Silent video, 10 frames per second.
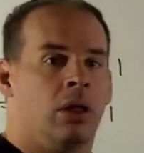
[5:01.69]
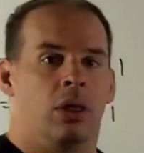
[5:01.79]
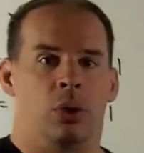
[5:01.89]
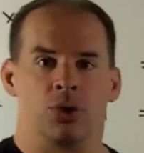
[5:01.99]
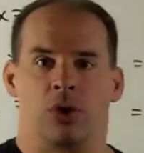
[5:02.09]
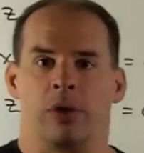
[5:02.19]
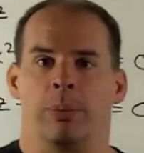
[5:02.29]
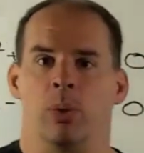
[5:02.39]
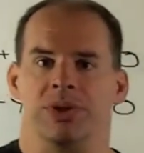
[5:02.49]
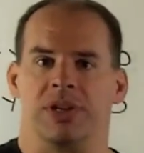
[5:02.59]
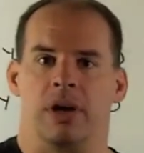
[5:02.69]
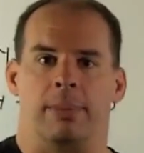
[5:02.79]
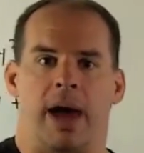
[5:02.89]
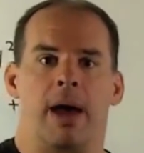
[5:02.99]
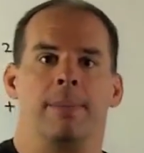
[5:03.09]
Those are all the points that
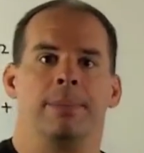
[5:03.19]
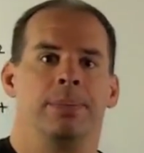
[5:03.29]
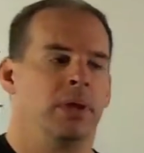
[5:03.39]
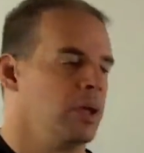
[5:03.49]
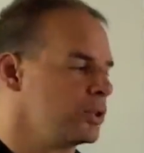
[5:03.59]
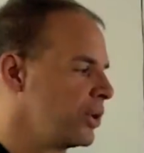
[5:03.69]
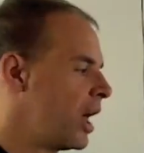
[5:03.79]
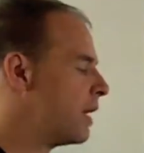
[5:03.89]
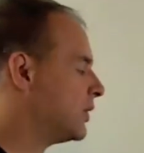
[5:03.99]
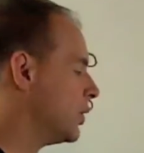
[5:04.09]
come out. So now all I have to